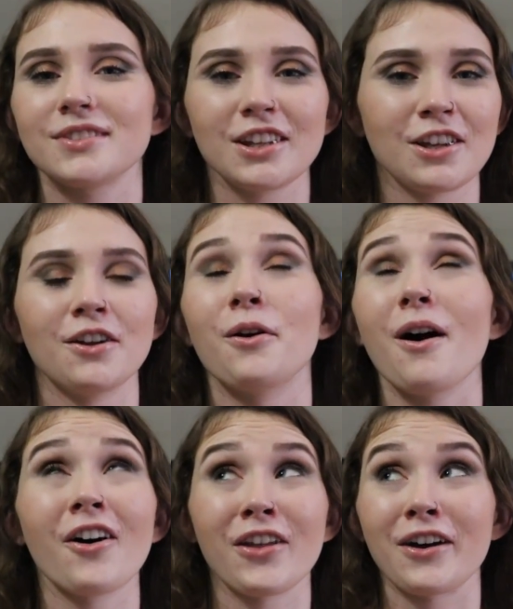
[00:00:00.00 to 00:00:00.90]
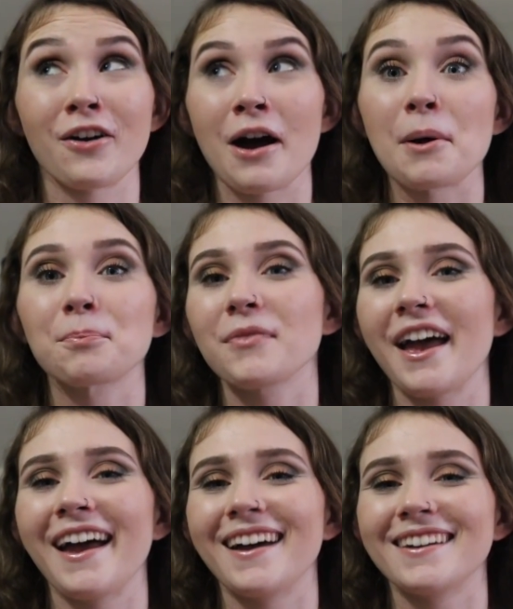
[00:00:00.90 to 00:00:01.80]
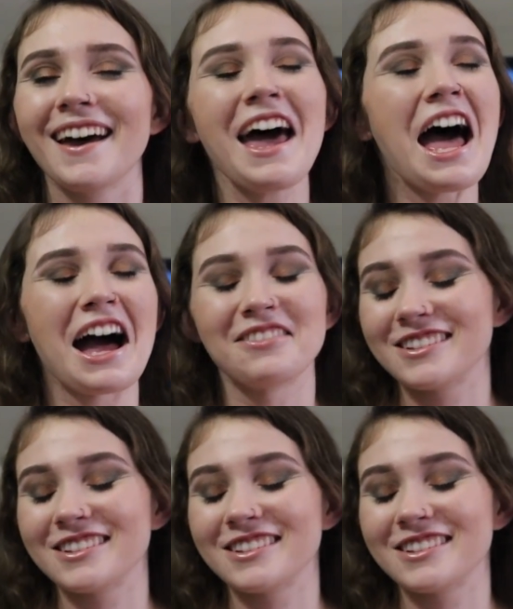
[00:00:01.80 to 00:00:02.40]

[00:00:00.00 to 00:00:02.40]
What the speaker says: you know, all that crap, and I'm